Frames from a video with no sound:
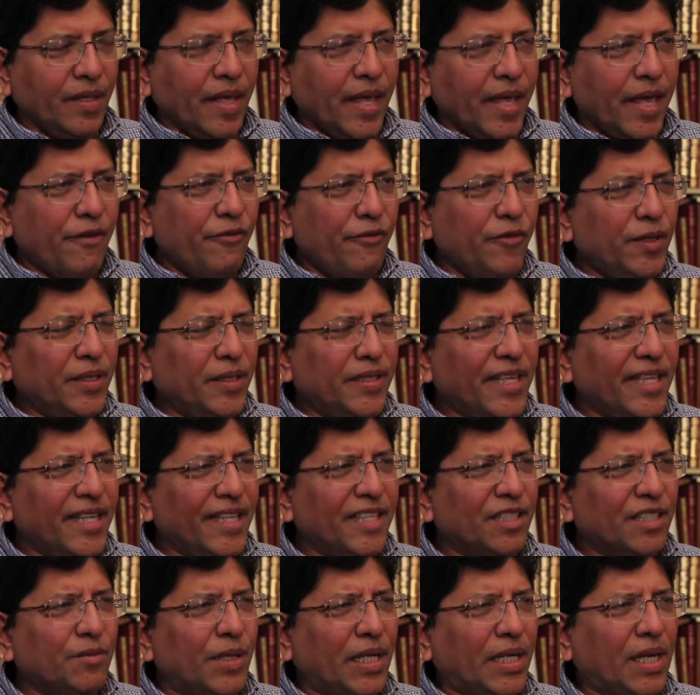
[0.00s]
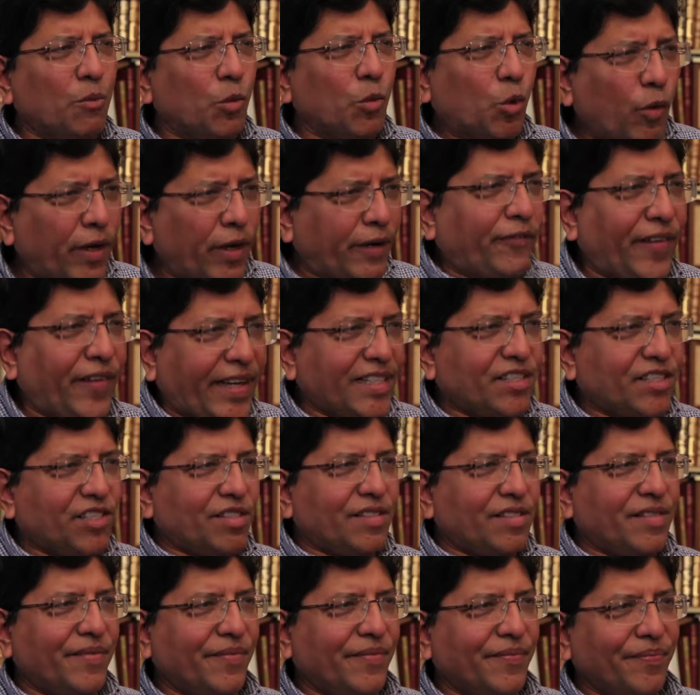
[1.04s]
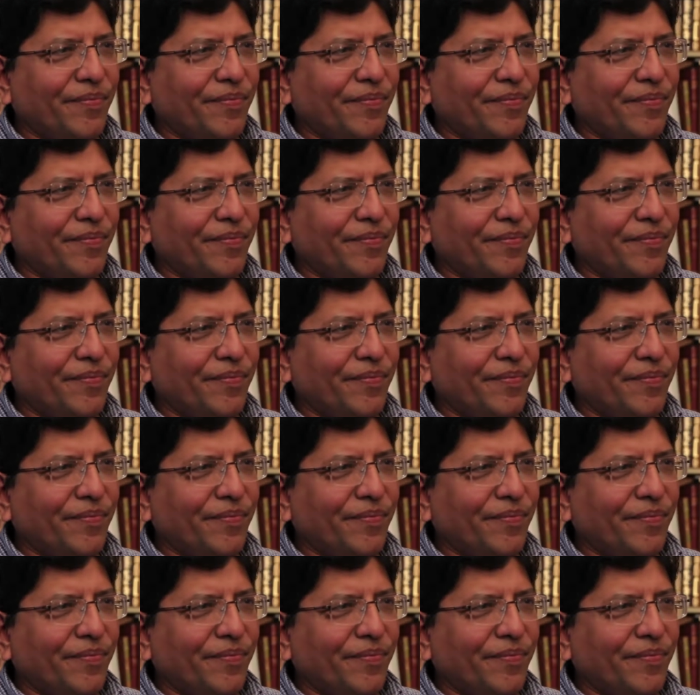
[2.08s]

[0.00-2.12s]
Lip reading: Everything has become quick fix.